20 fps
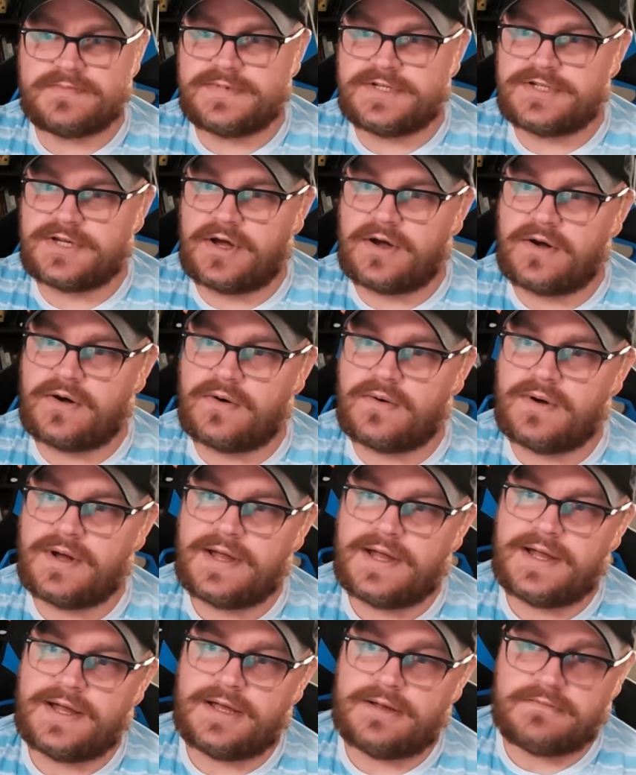So
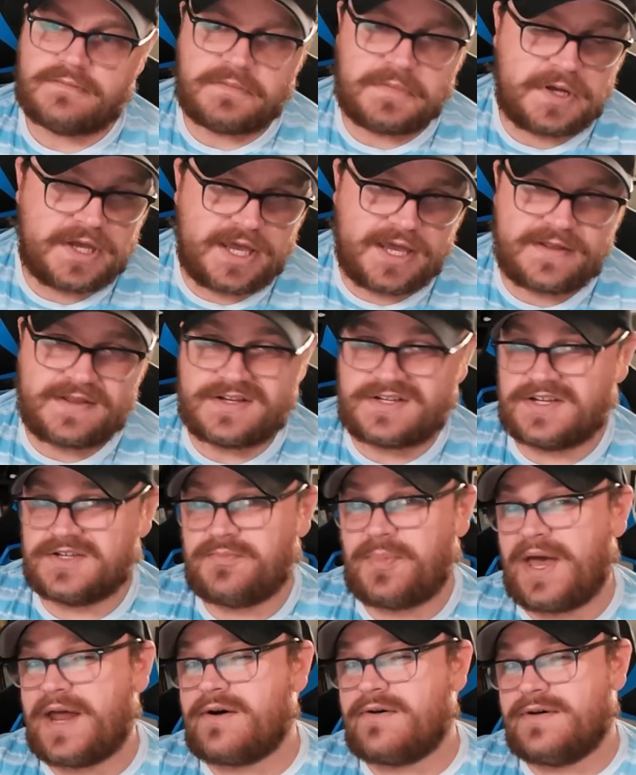again, this is
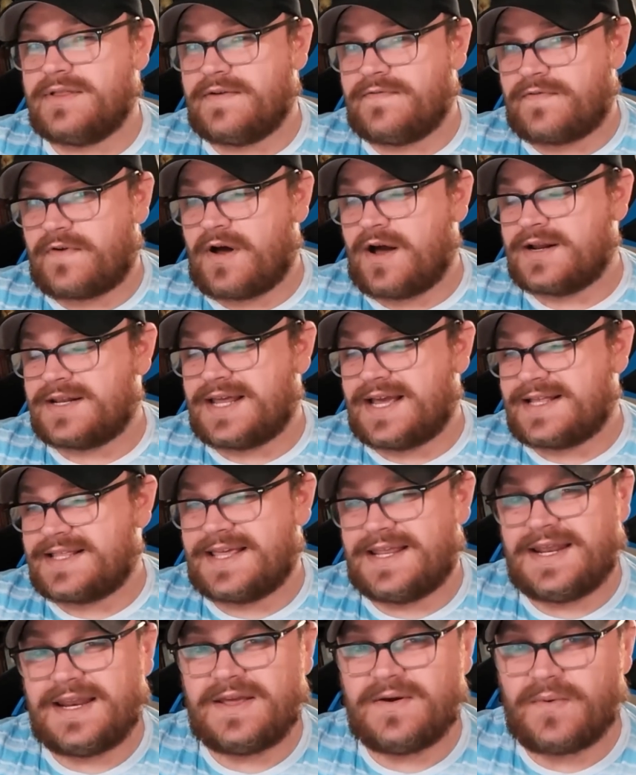better in the Frog deck
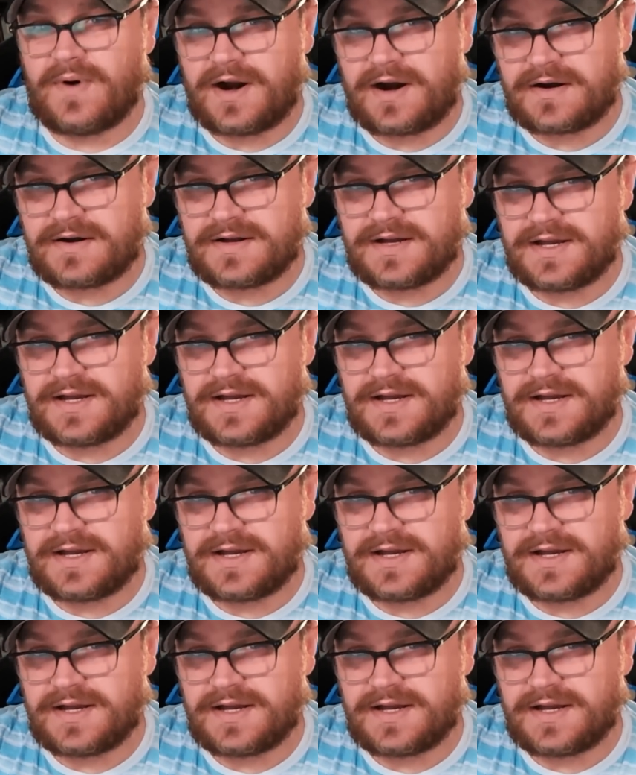than anywhere,